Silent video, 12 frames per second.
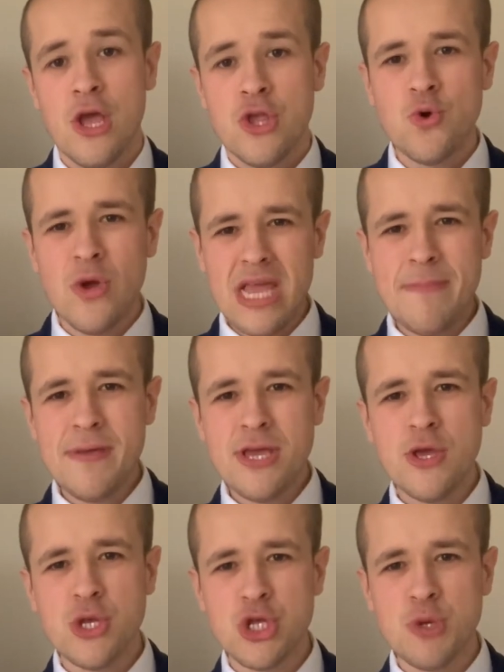Your
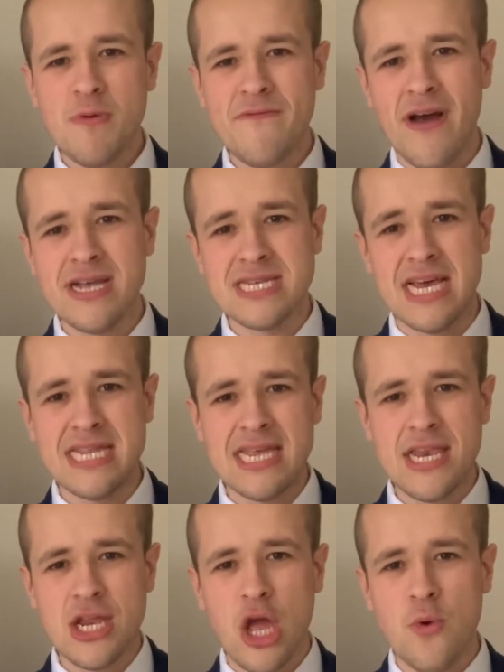EPQ supervisor and
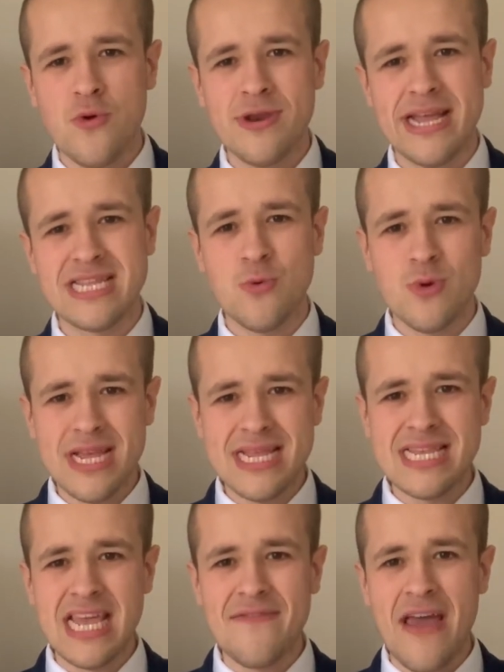centre coordinator will need to
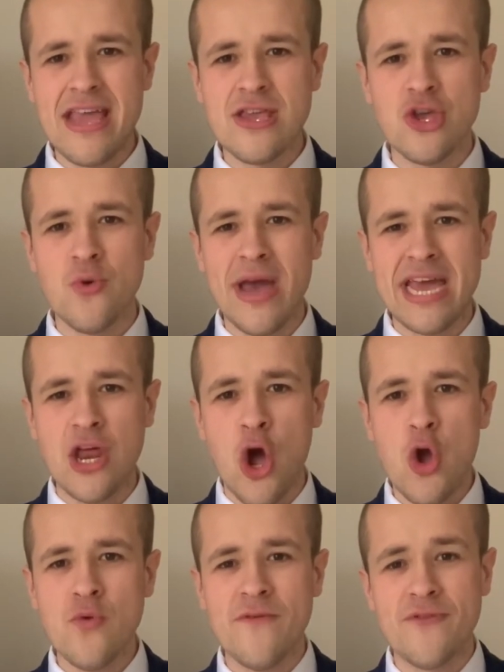give AQA an
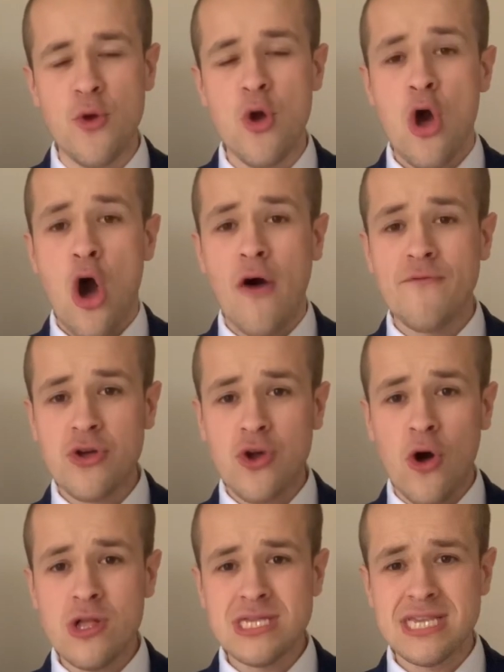overview of the
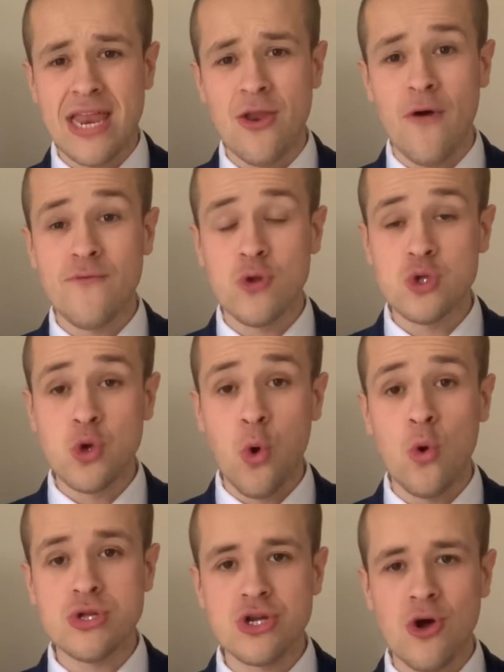content of your
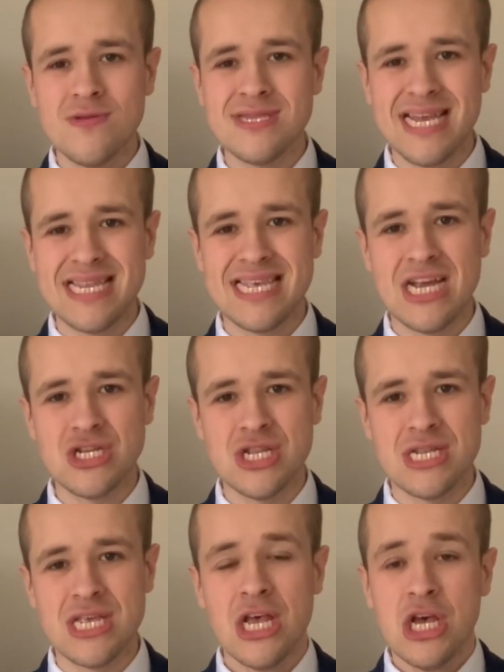taught content
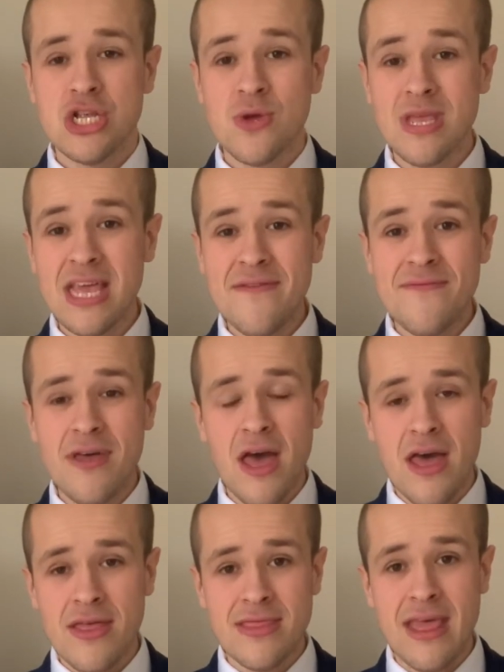sessions. So give
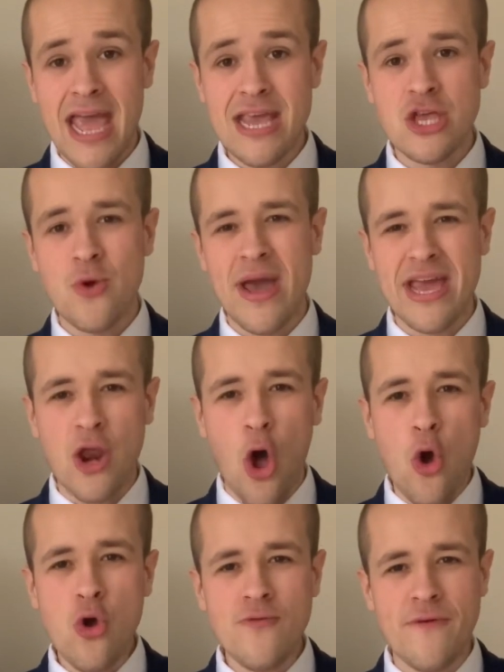AQA an
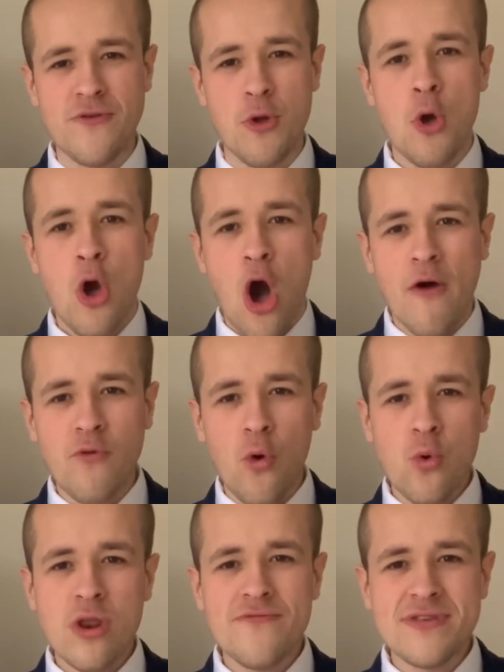overview of
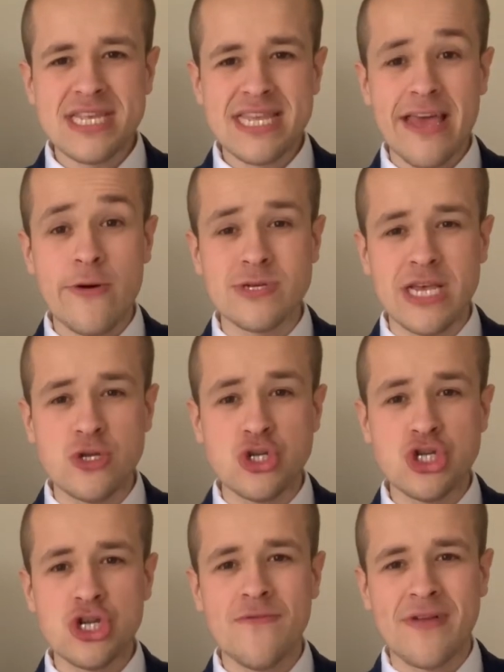all of the skills that you
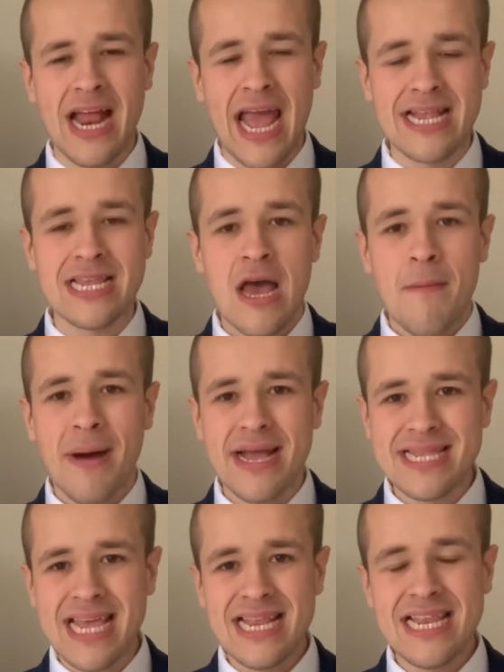should have gained by
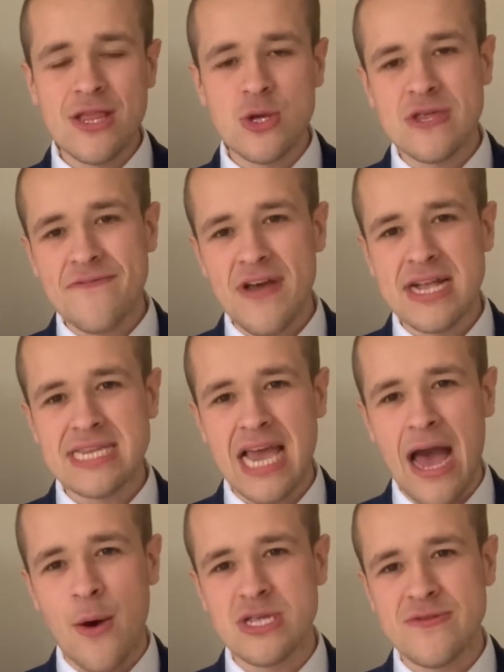attending those 30
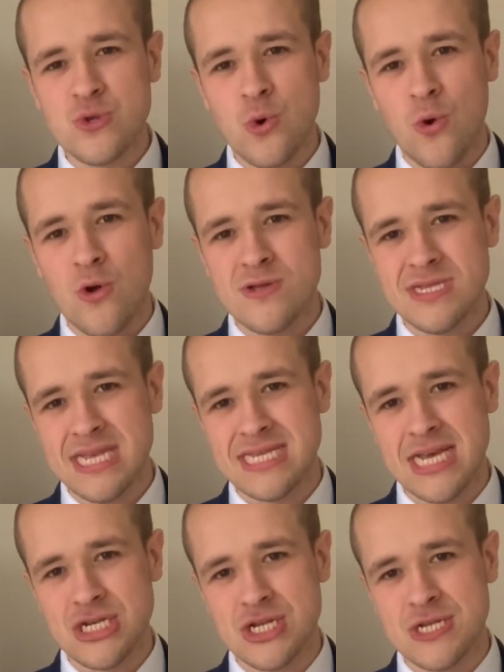hours of taught content
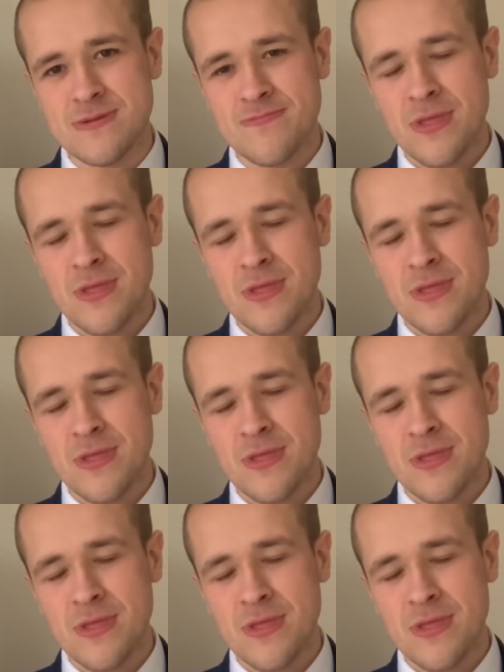sessions.